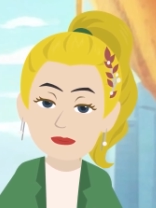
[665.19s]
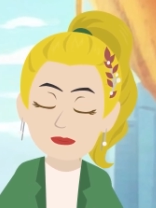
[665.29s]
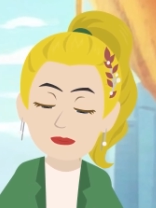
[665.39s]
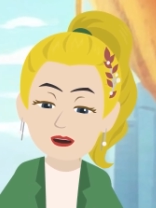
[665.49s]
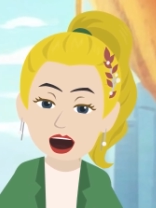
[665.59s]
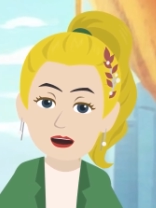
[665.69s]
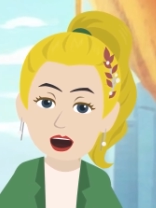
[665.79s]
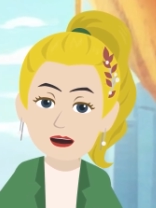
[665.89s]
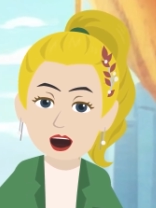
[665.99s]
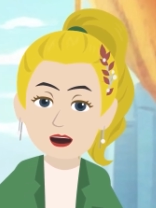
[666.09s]
it's a very good
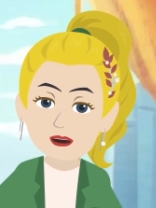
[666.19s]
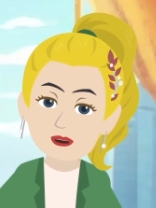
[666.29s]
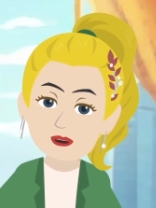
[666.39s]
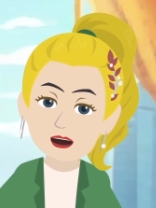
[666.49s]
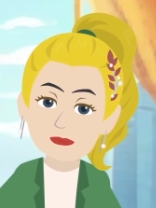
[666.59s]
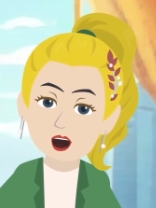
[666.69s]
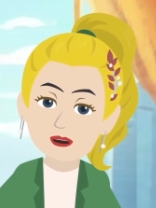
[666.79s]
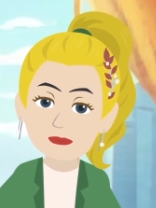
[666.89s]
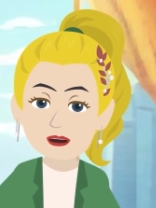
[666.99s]
name, but it sounds like,